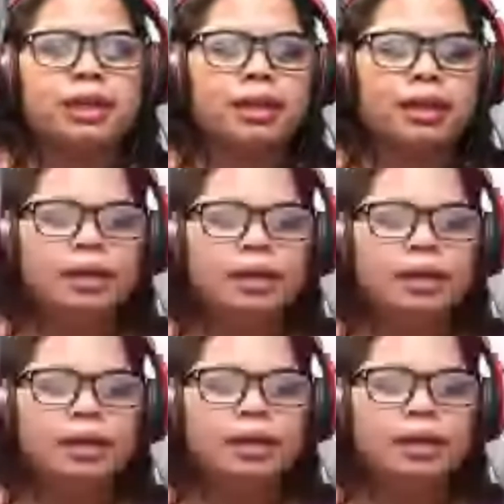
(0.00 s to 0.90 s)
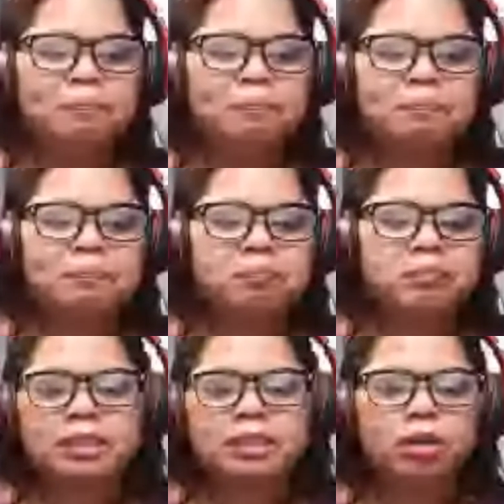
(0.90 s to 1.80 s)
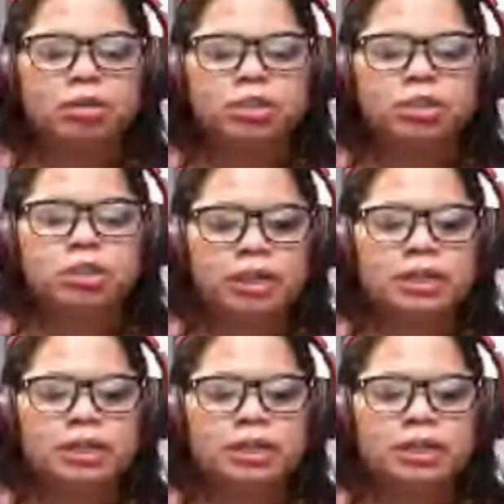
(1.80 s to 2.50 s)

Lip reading: like a small screen.